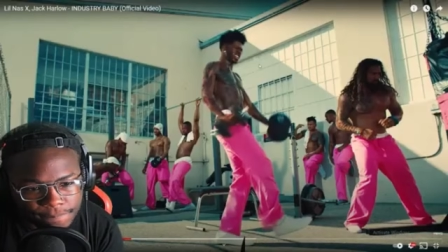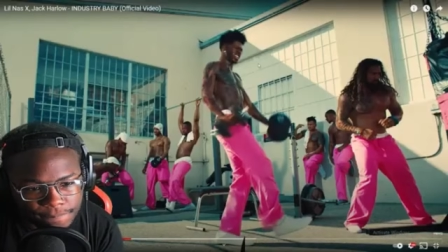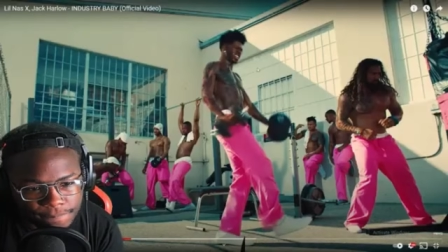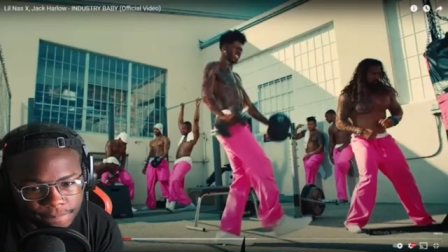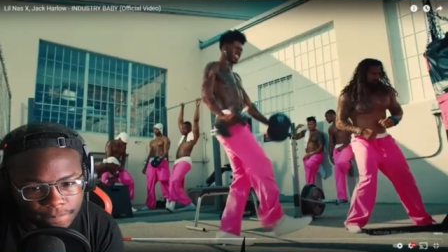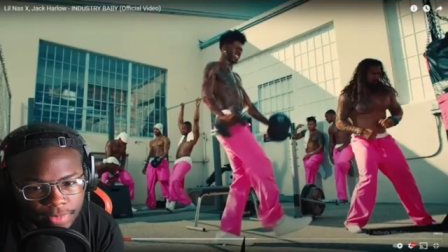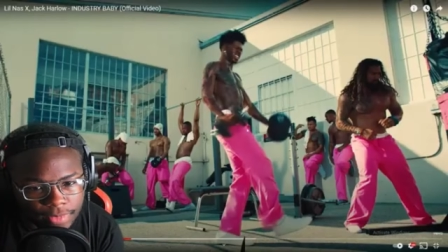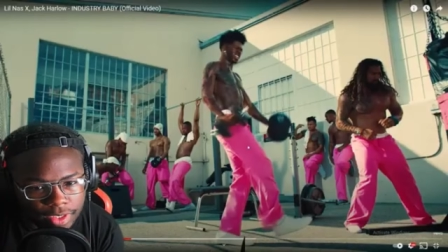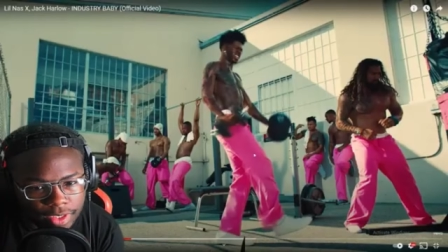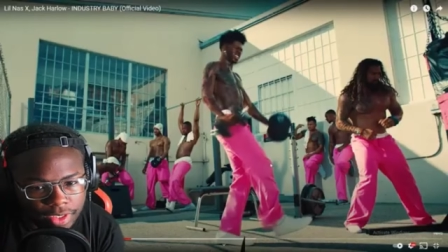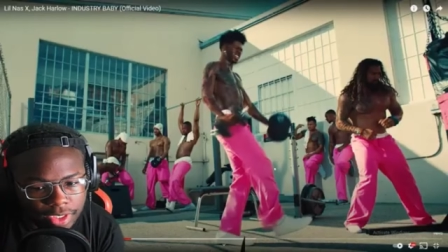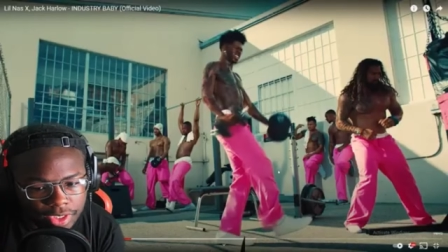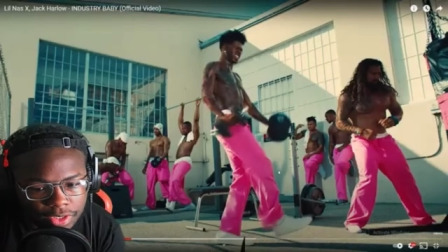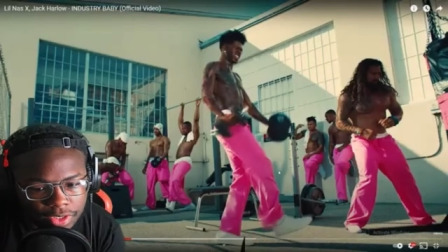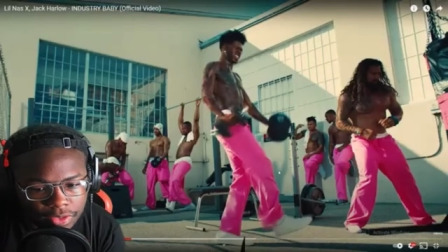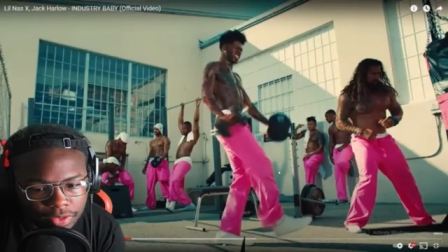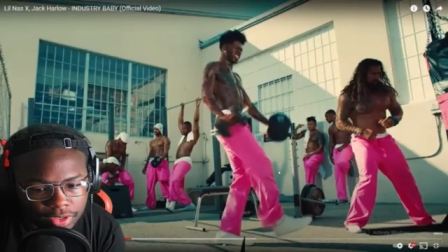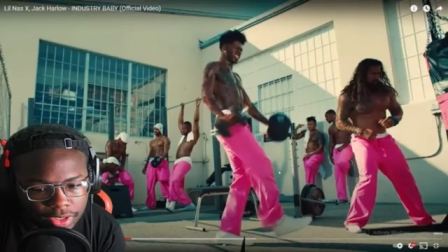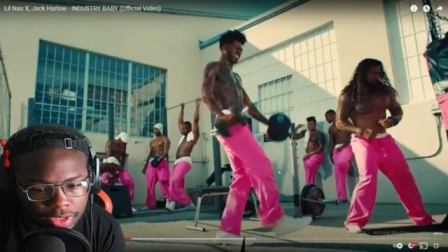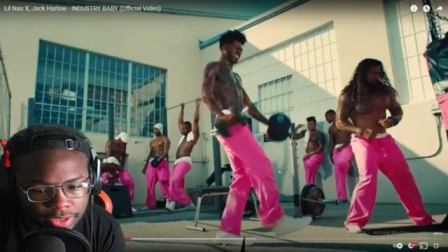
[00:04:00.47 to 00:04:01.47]
He doing?
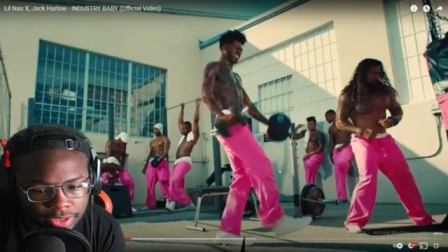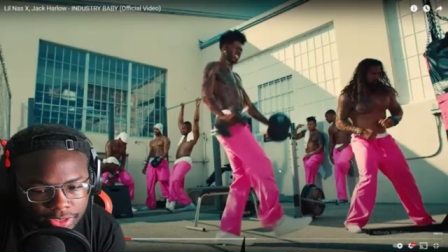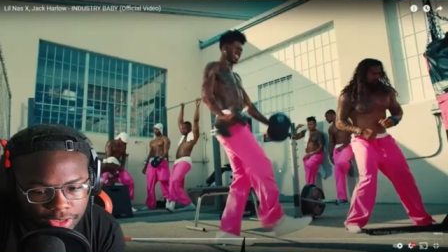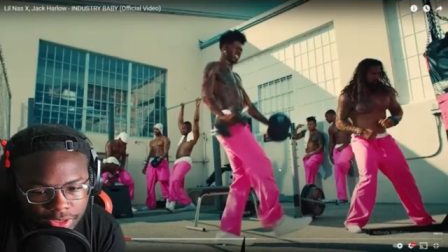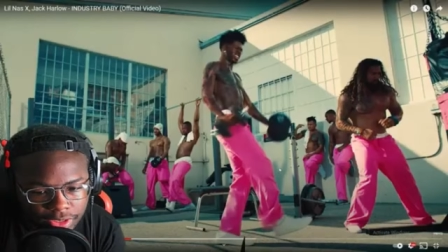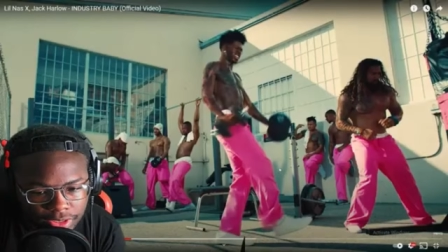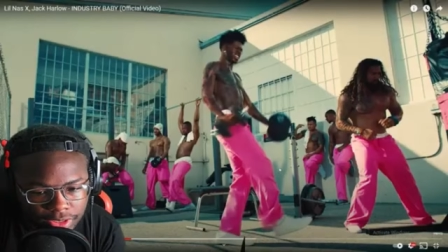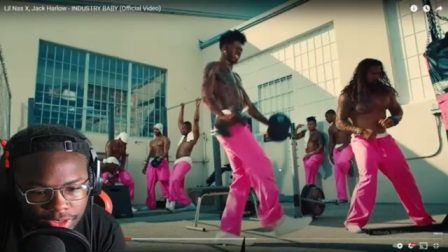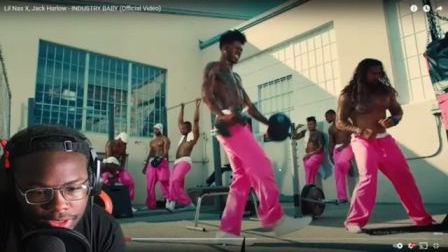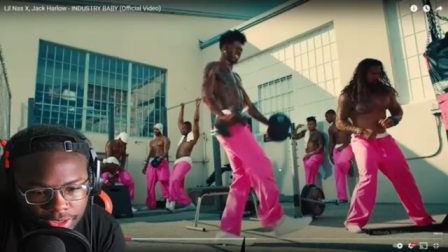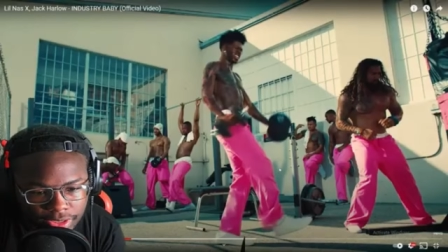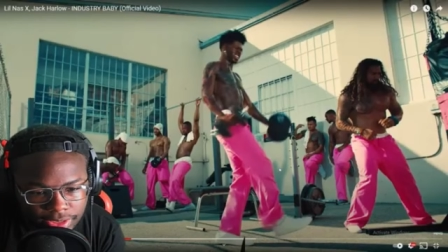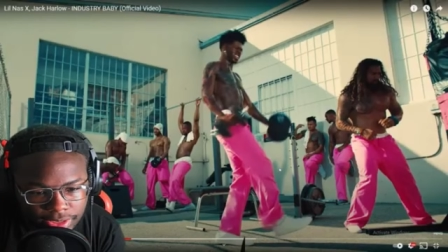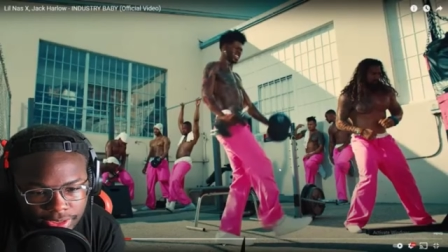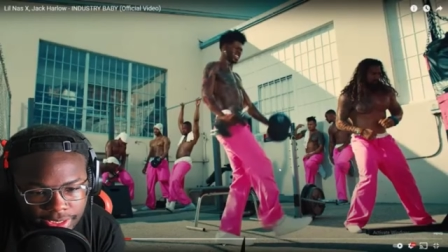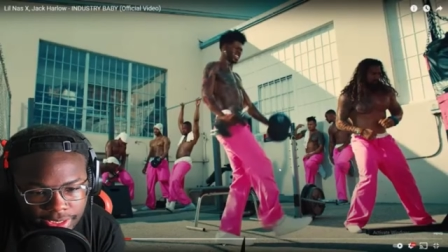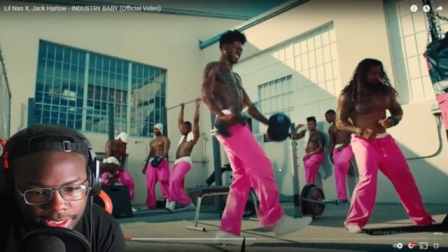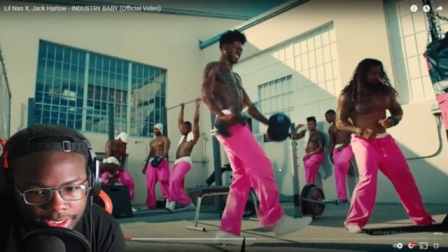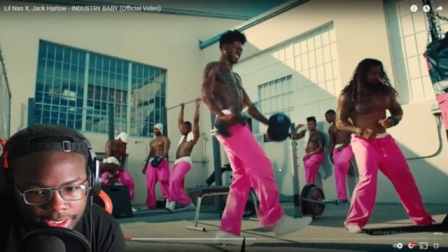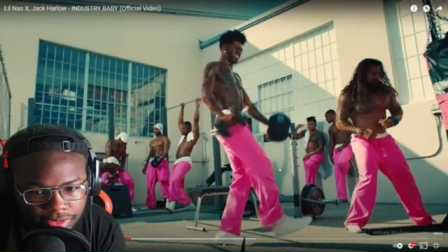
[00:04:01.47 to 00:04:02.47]
Is he is he
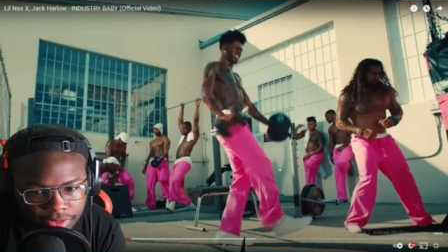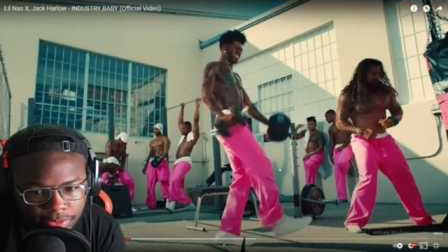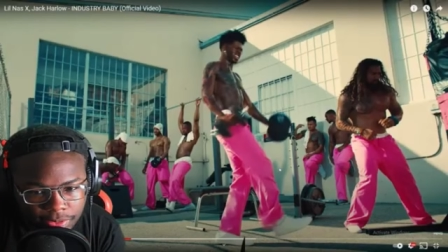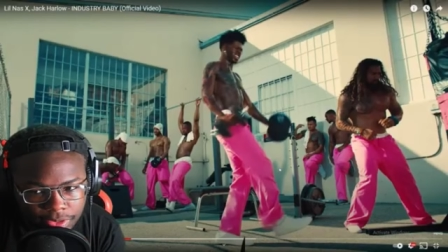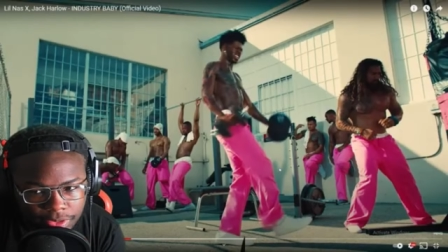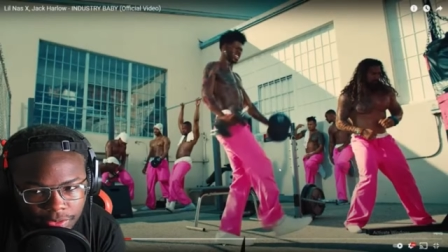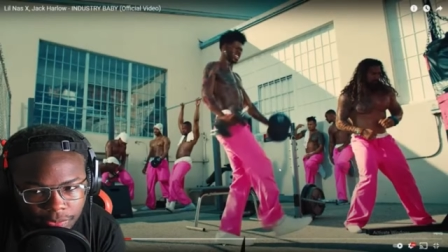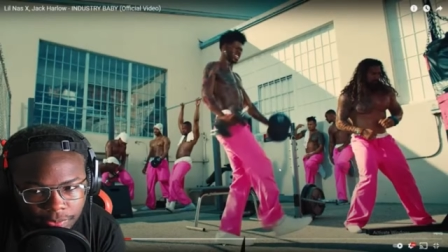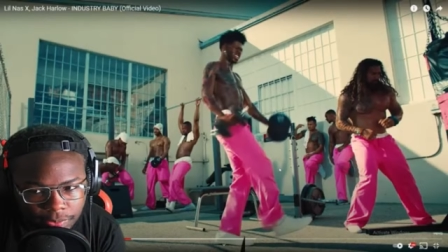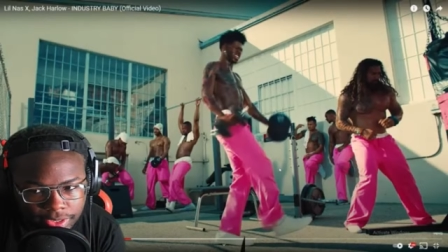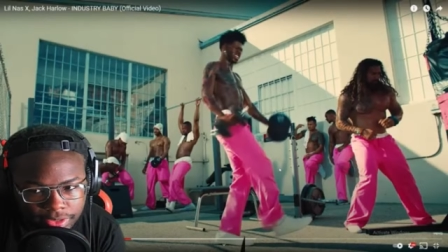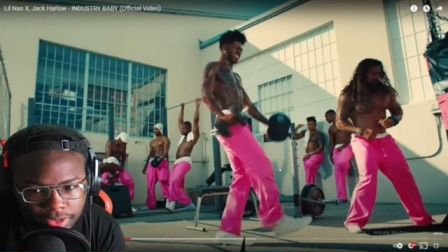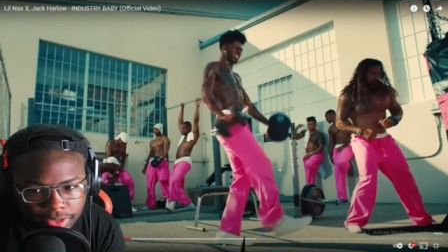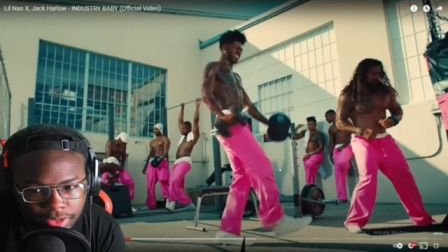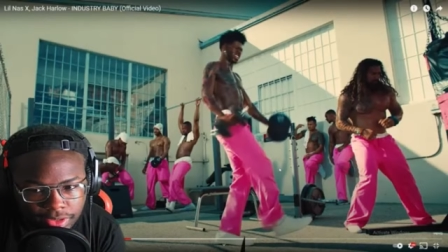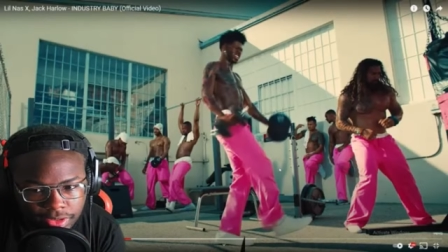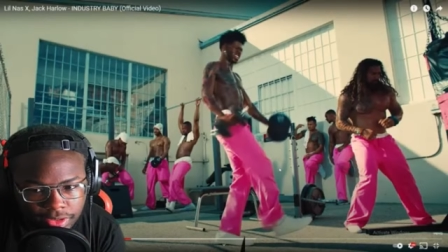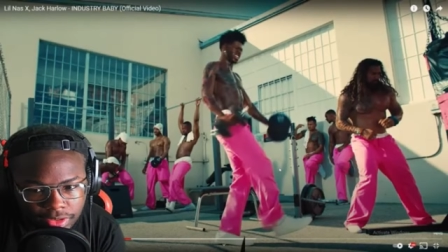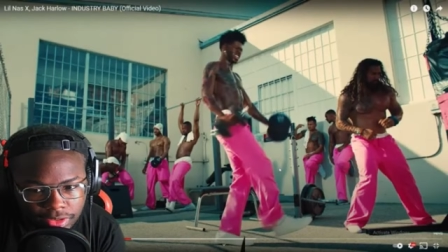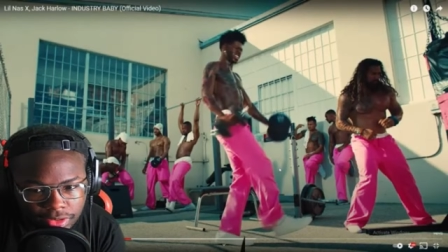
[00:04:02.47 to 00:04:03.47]
dancing with the weights in his hand?